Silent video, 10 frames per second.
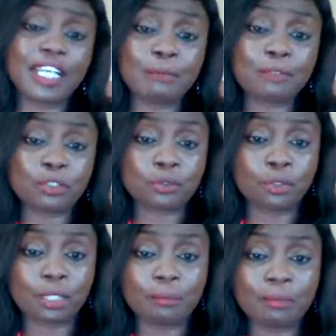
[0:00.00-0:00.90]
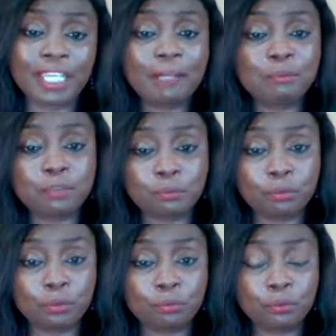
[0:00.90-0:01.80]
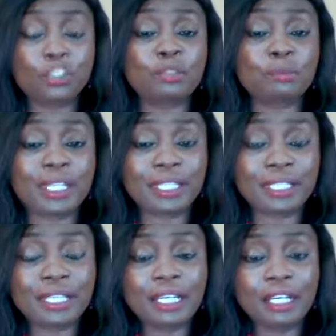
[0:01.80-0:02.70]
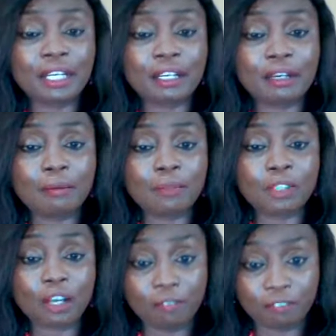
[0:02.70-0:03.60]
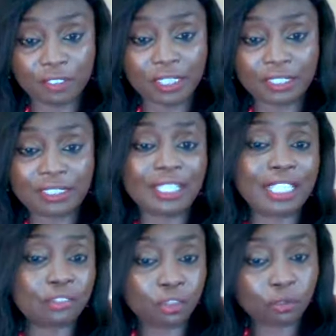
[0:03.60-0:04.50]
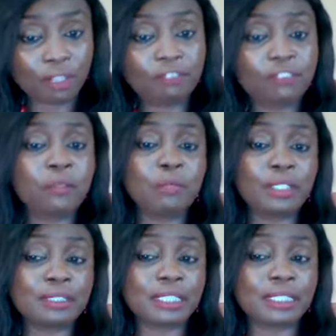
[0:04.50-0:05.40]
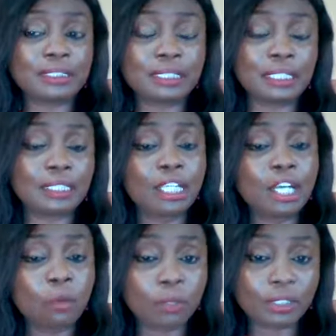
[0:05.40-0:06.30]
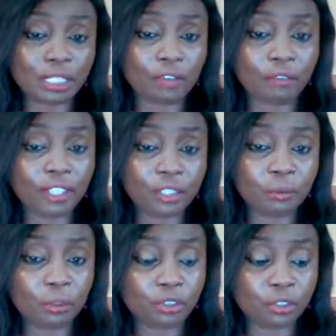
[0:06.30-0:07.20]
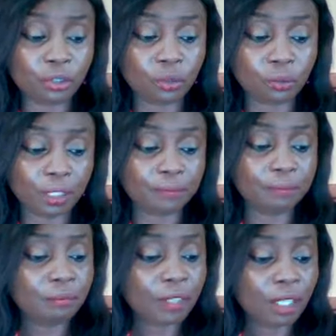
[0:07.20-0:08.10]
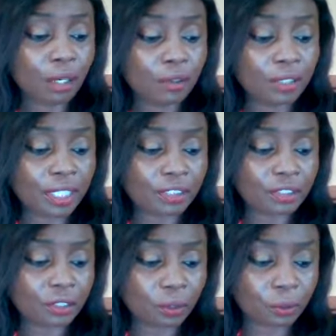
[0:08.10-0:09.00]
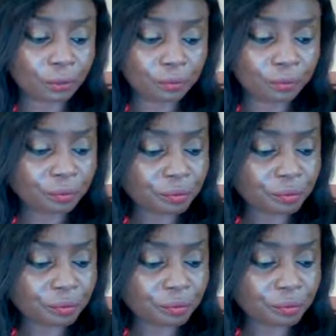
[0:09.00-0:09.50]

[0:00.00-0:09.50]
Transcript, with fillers: helped to um, help to boost my um, confidence that I could do a few more things than what I already was doing. Okay, so